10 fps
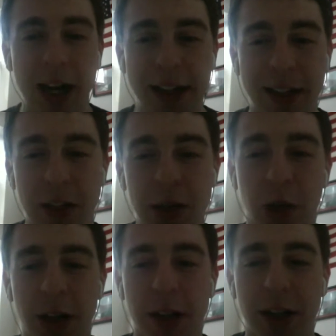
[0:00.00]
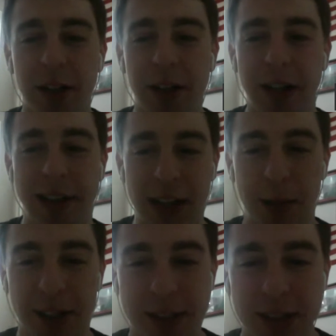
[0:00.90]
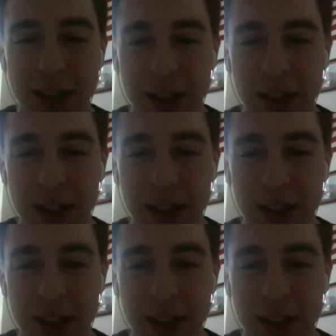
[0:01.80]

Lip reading: of like that drug in Limitless,